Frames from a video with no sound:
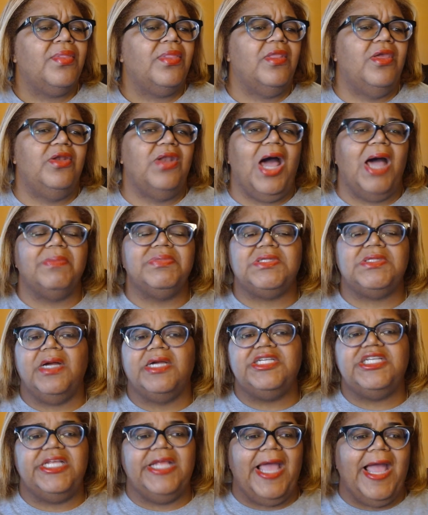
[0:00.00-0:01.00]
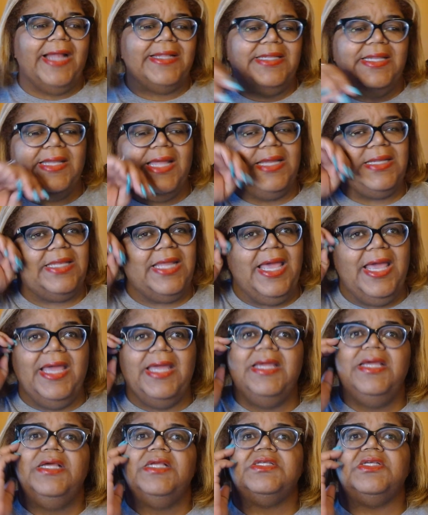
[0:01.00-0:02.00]
you know, I'm sorry she acted like
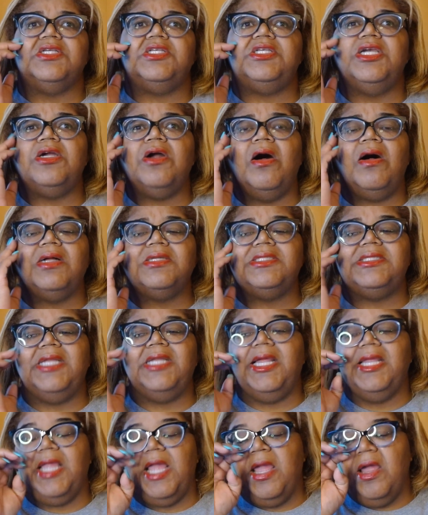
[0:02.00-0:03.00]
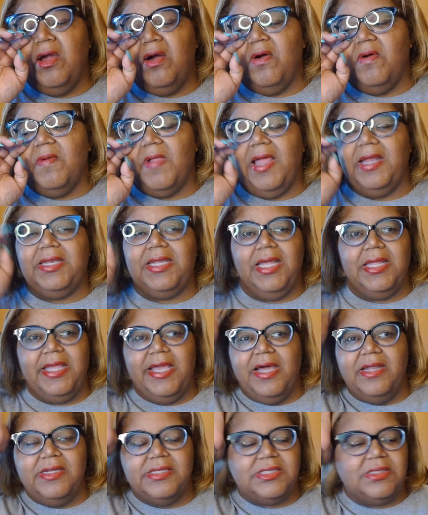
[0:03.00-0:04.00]
that. So she calls Danielle, and
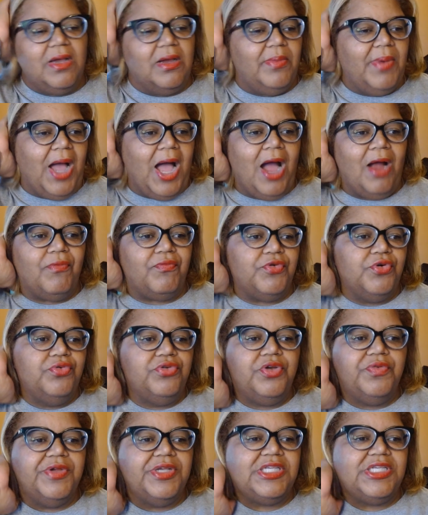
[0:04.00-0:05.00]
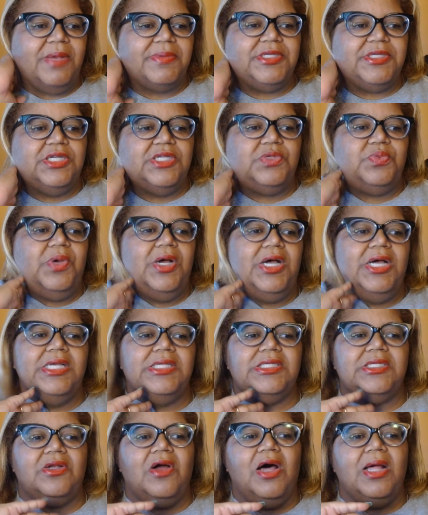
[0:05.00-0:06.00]
Danielle is talking about how rude the receptionist
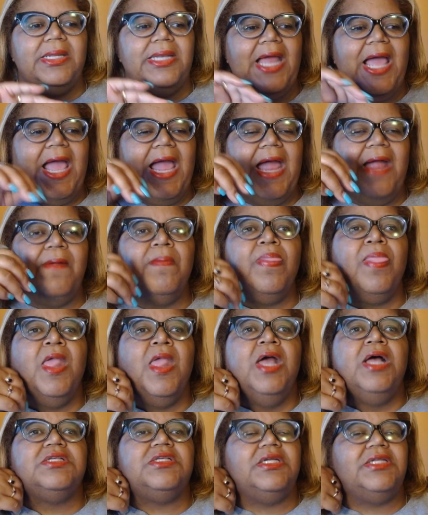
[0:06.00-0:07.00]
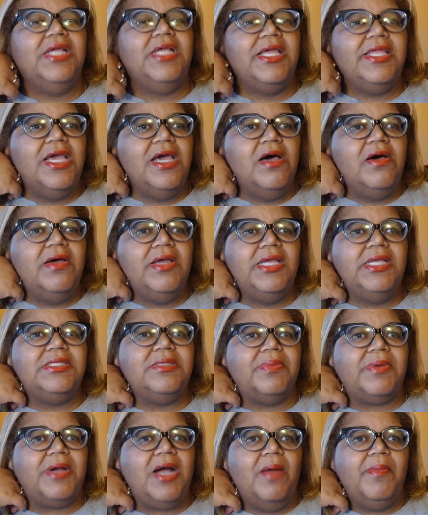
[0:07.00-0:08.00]
was and all of that. So Danielle ends
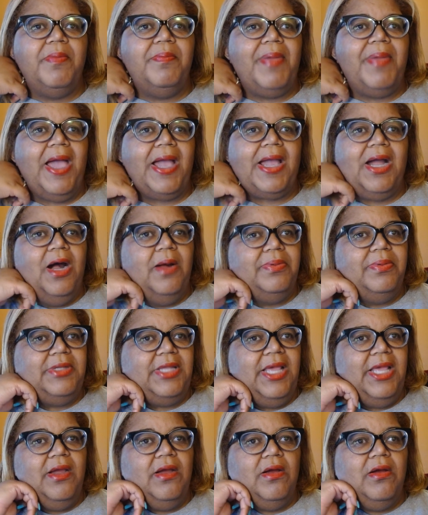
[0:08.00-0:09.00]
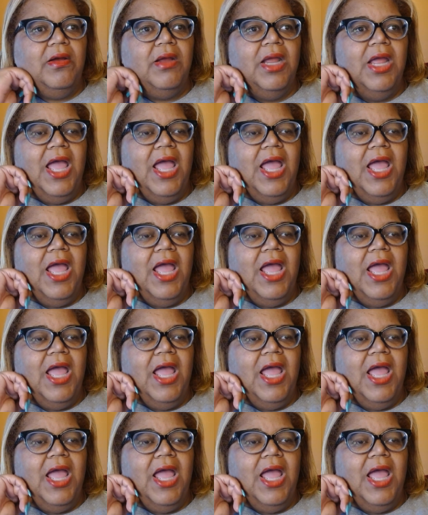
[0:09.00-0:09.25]
up coming back up there